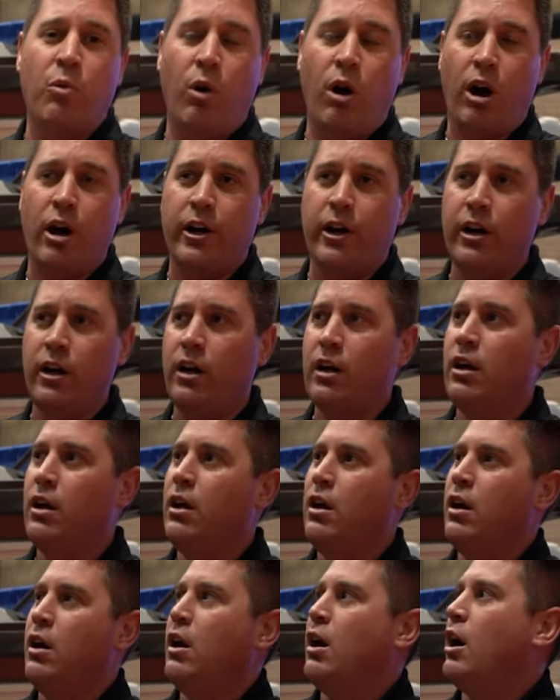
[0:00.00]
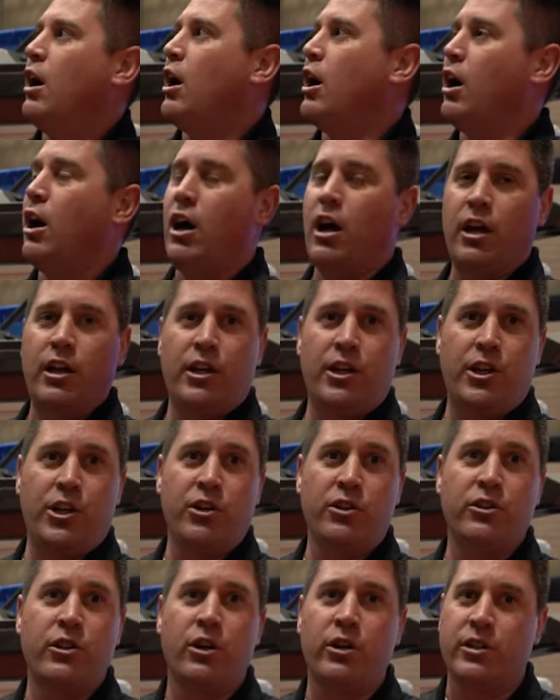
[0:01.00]
I did a walkthrough with Tyler
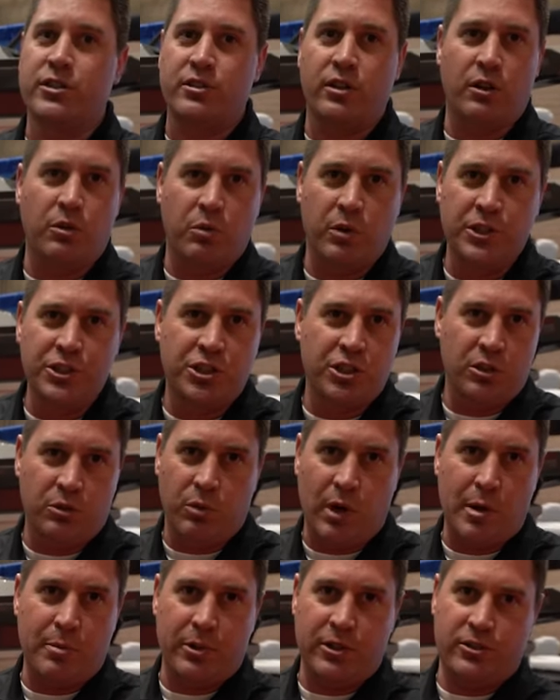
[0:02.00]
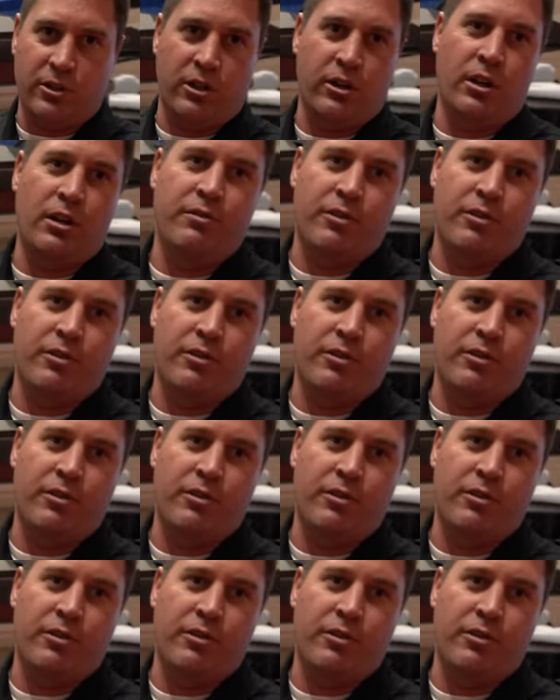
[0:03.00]
from Boat Country, which is one of your